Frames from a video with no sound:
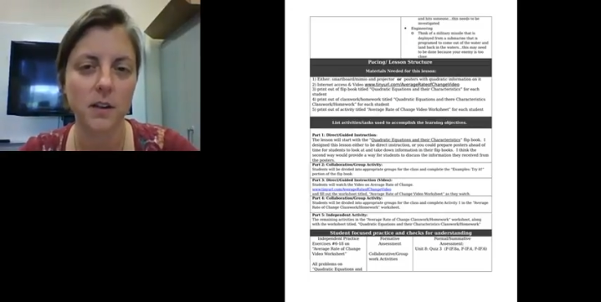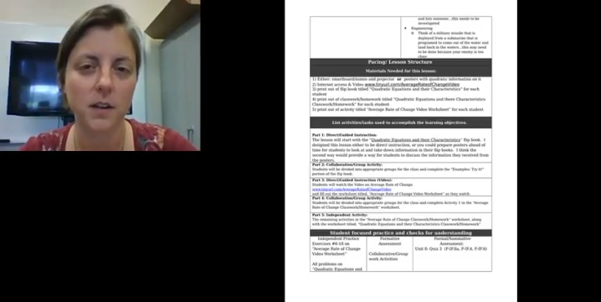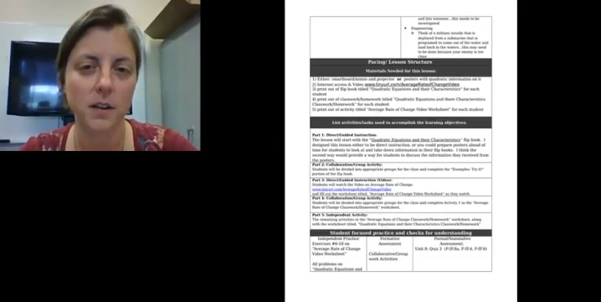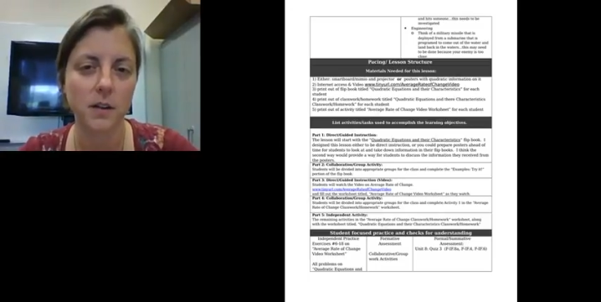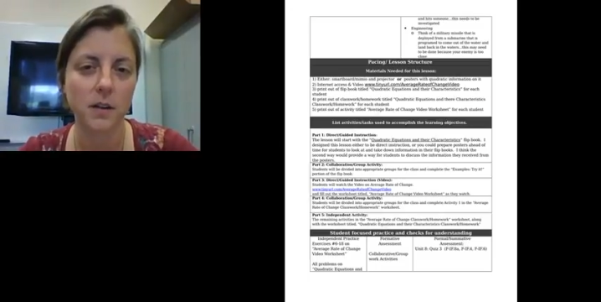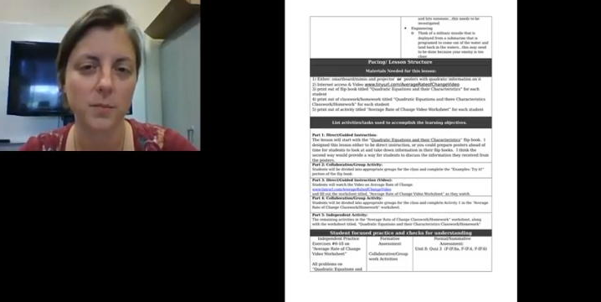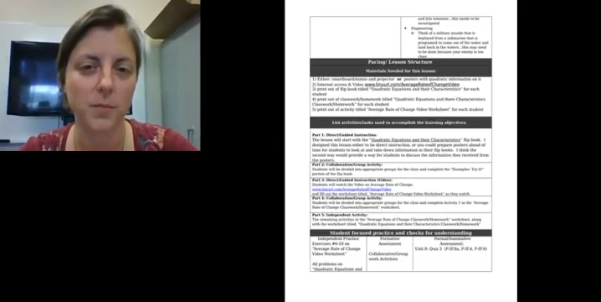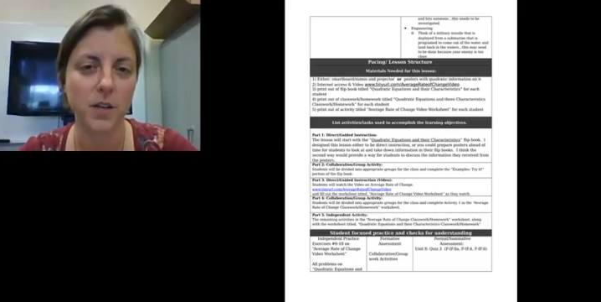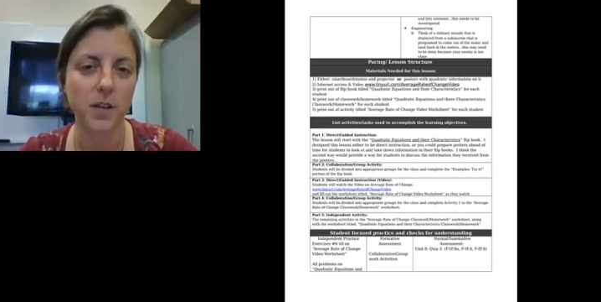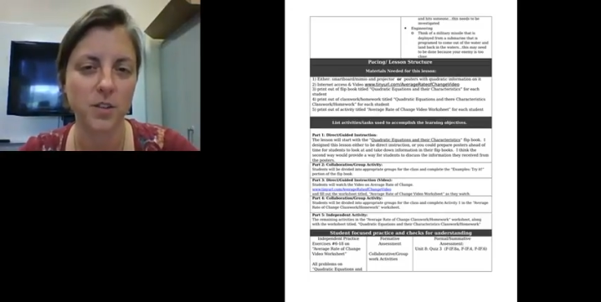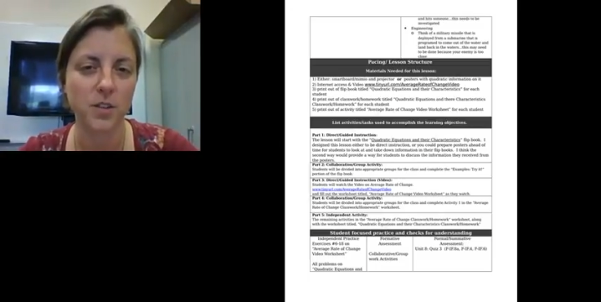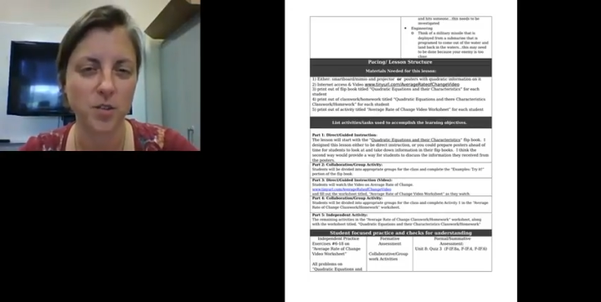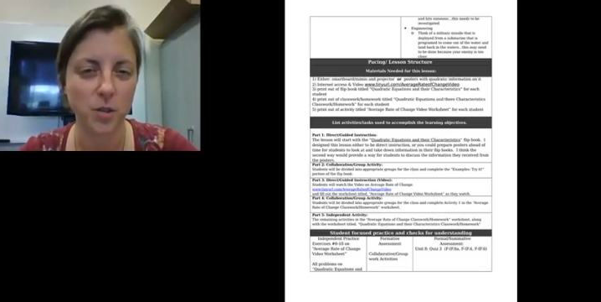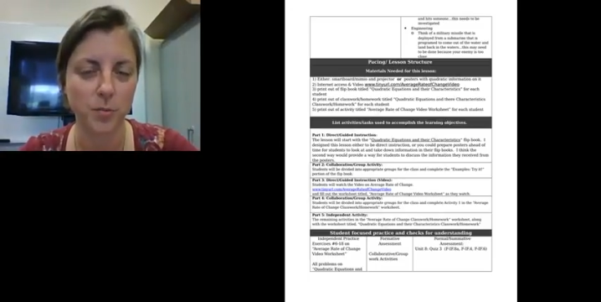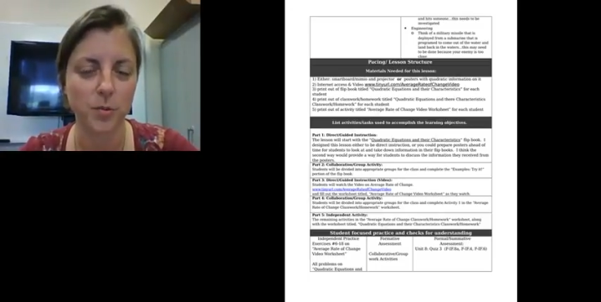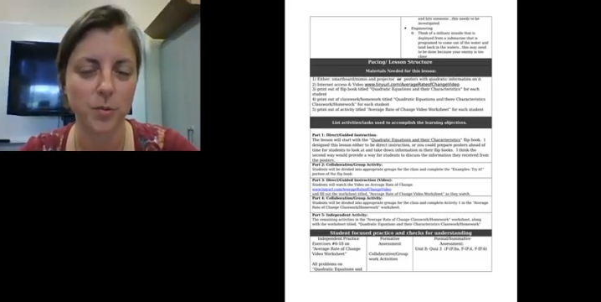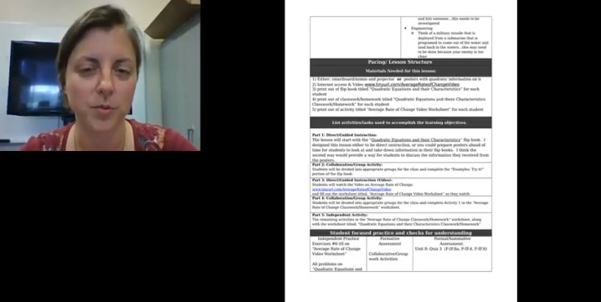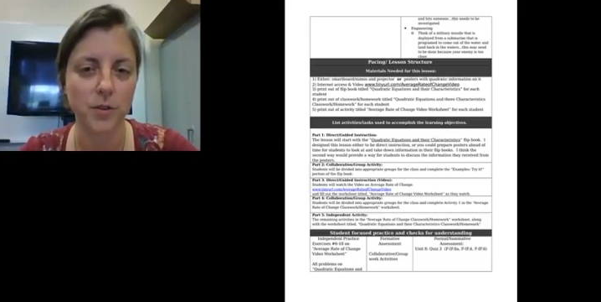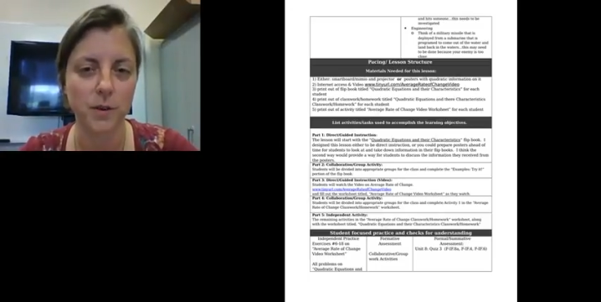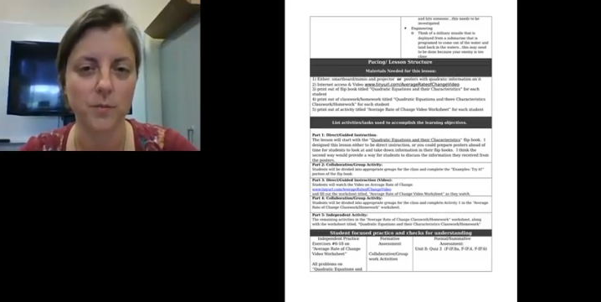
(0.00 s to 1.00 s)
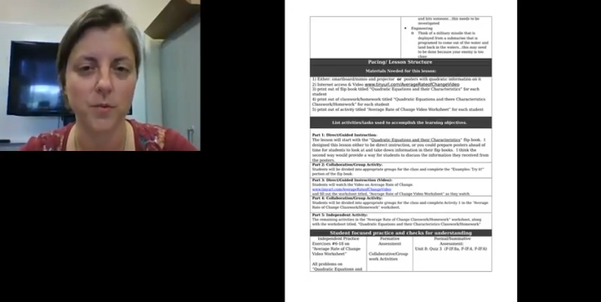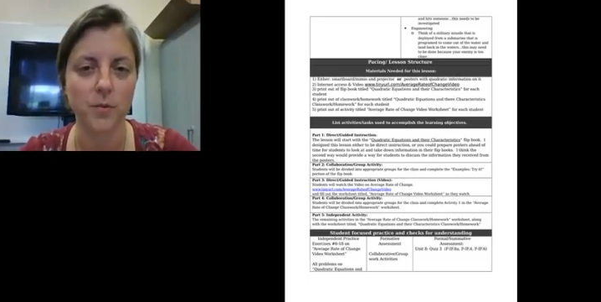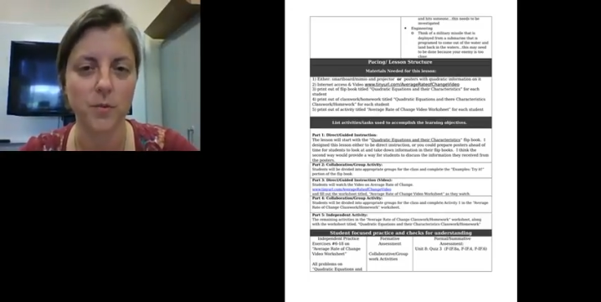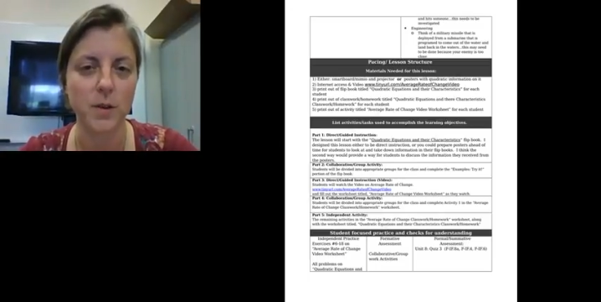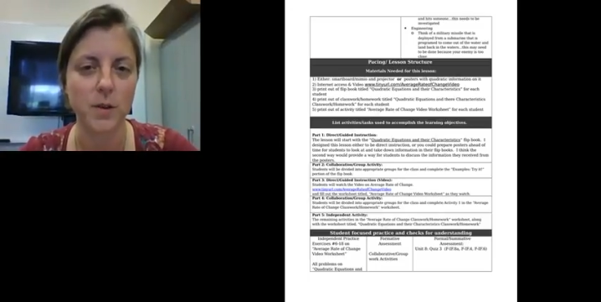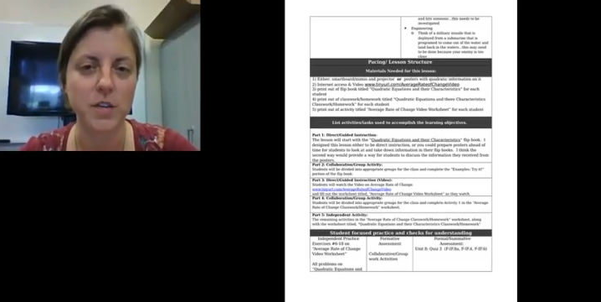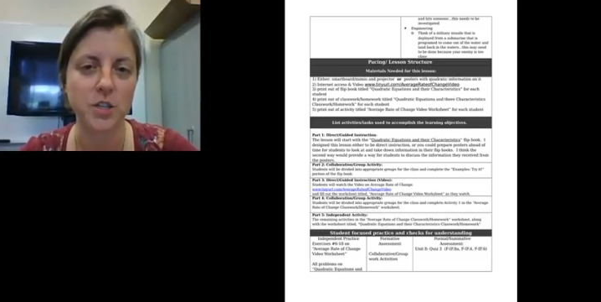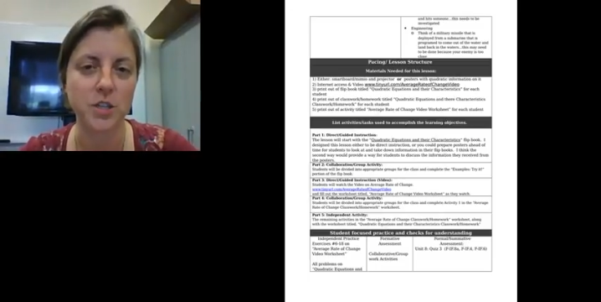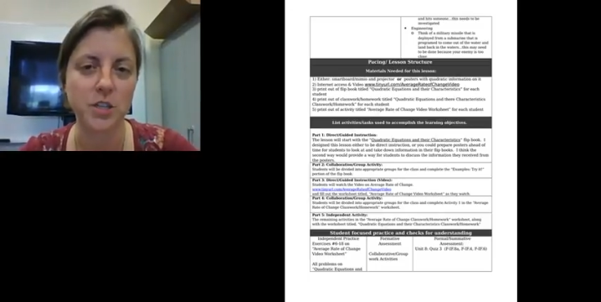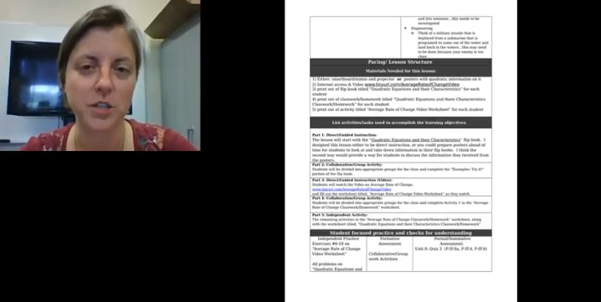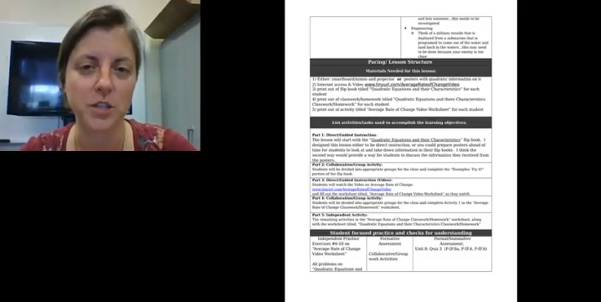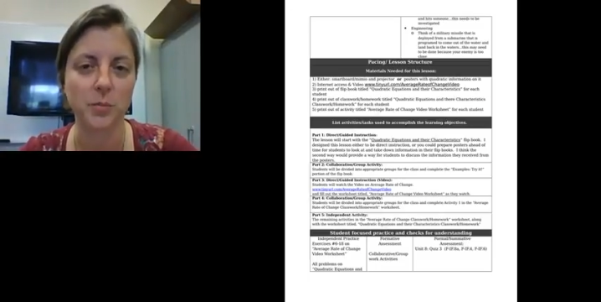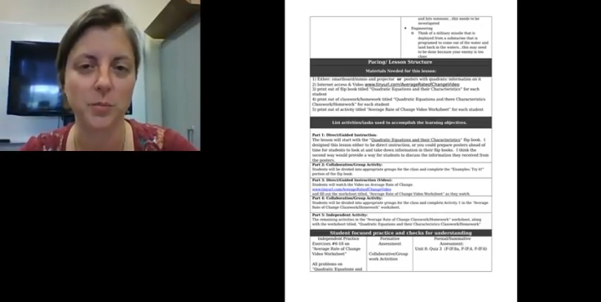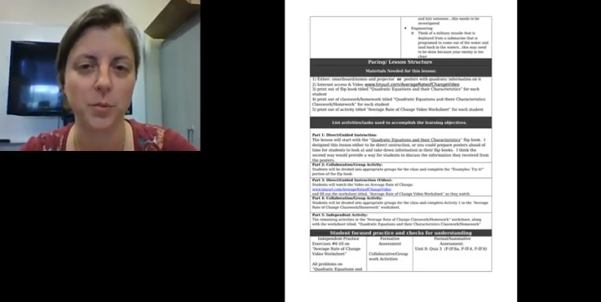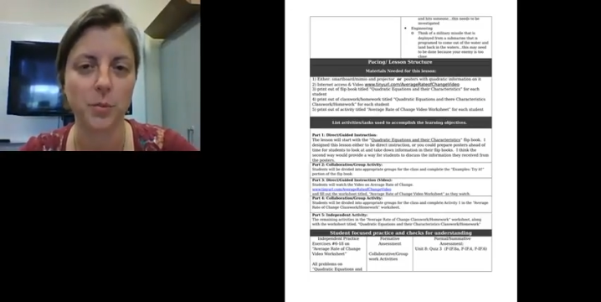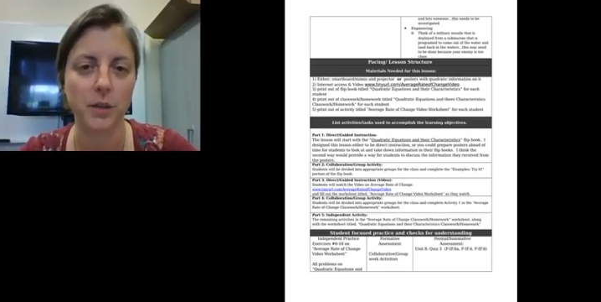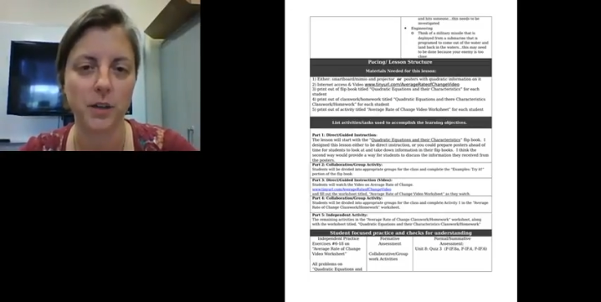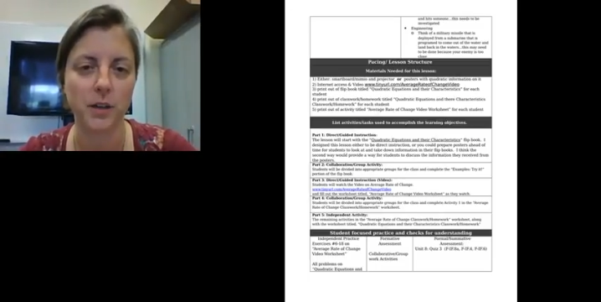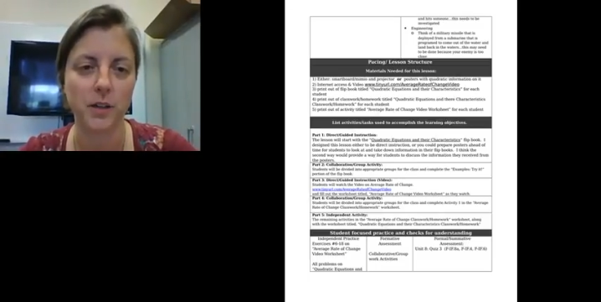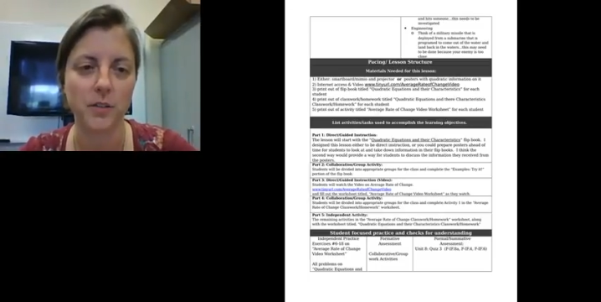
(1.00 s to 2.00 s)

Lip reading: of interpret the information and put it